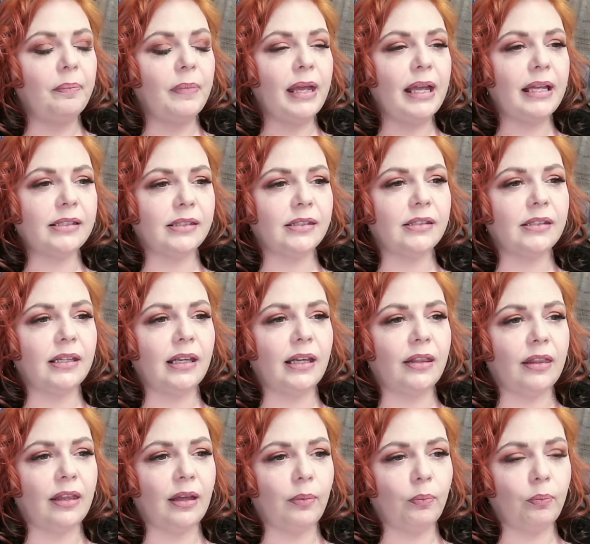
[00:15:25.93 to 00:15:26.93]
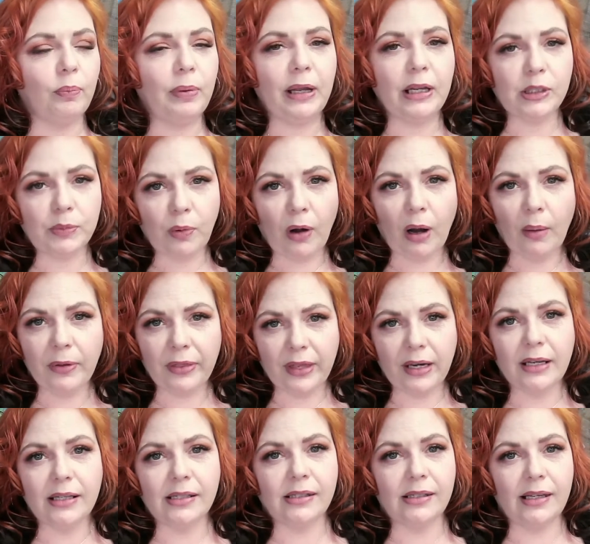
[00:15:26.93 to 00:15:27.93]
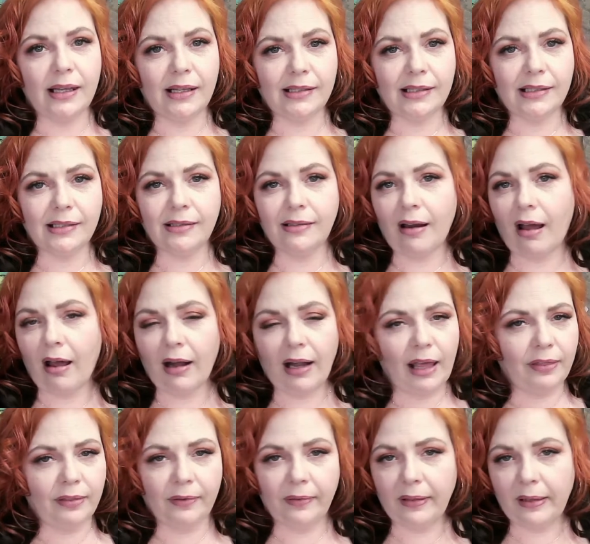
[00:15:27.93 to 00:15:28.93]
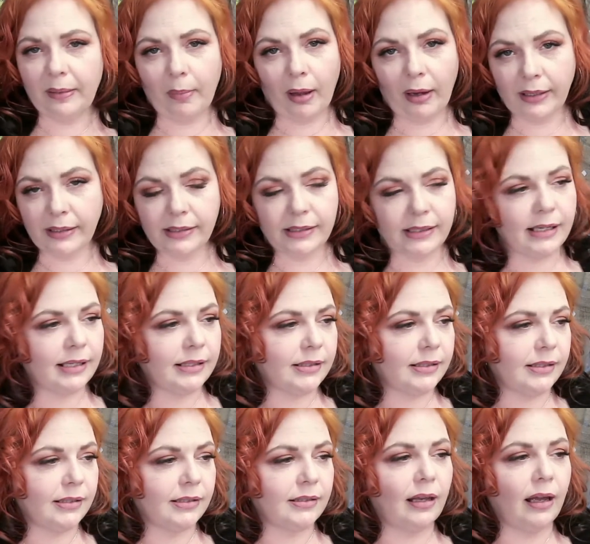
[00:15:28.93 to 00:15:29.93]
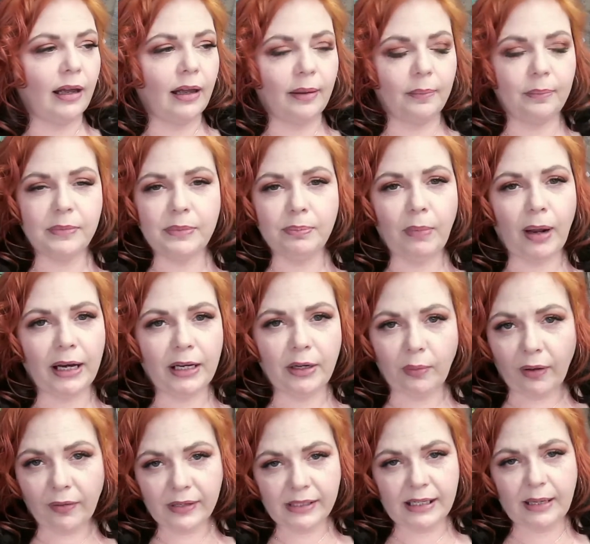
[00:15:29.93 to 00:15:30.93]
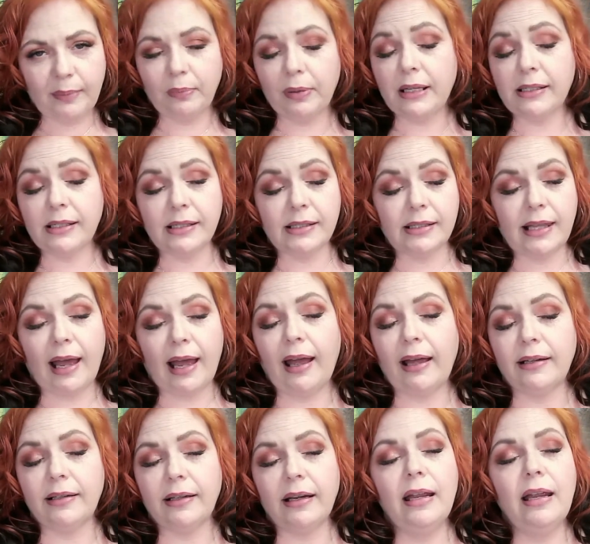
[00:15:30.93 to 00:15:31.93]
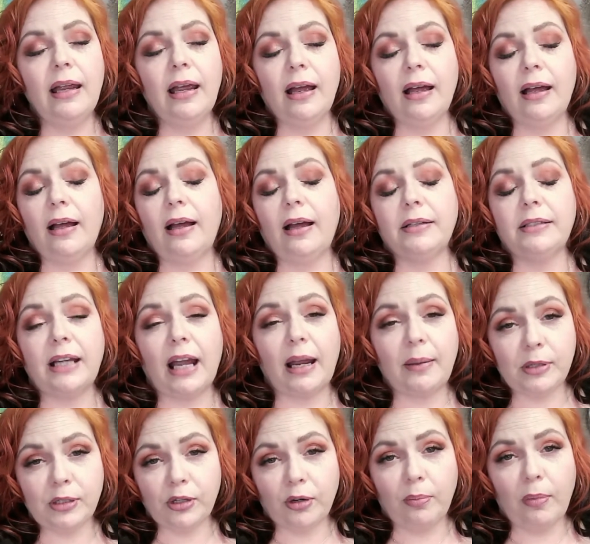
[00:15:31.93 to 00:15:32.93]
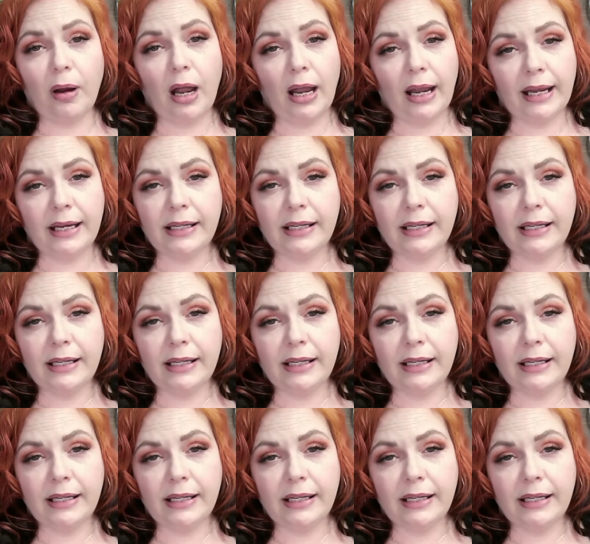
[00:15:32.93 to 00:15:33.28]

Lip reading: It's the biggest problem with it is it's not ethically mined. It's mined around the same places that diamonds are mined.